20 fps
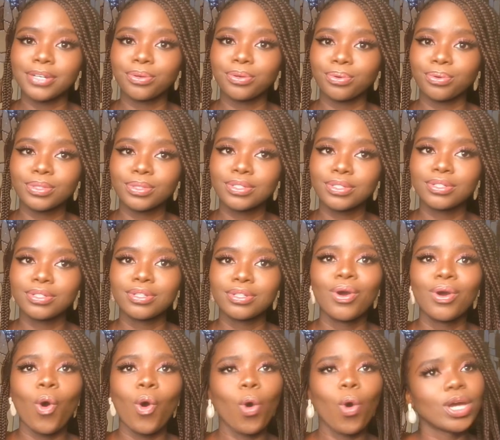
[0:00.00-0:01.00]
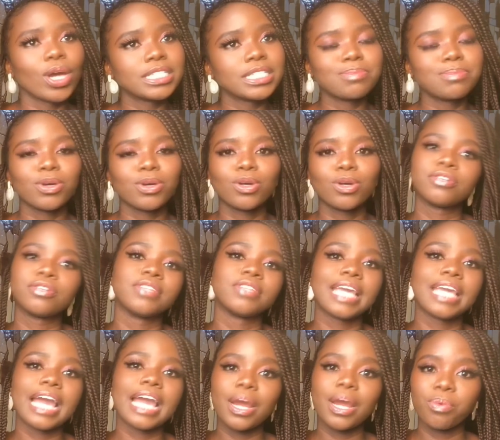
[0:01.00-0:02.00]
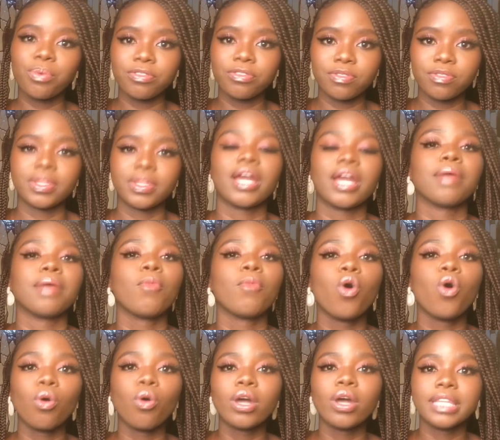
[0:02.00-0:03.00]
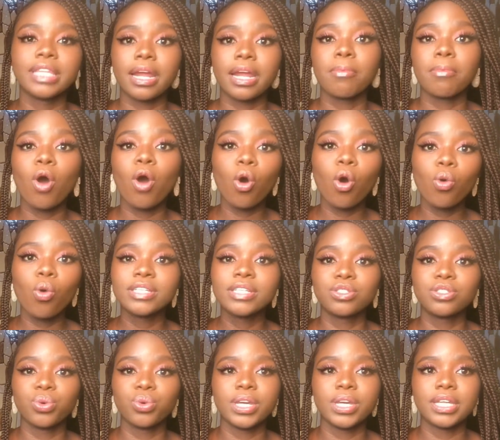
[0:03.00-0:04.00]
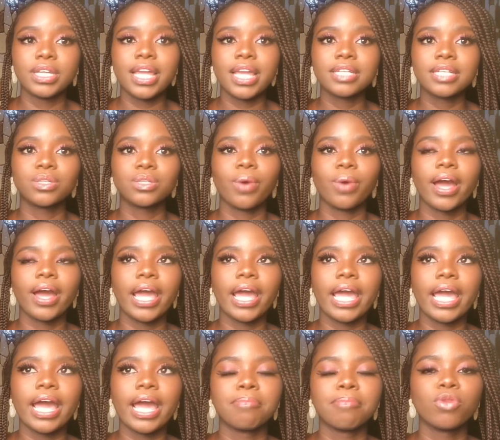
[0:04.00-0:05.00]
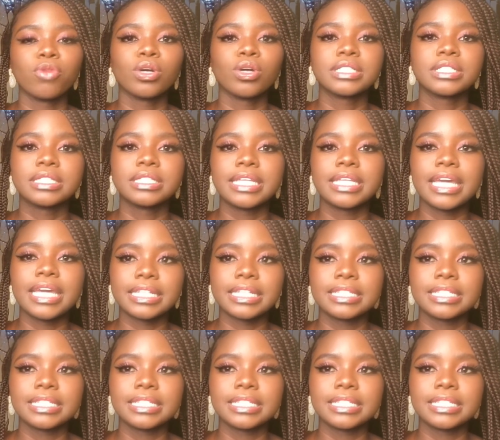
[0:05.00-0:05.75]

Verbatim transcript: growth or is it because of the Ghana weaving that I'm that I'm always doing that is why I'm not getting the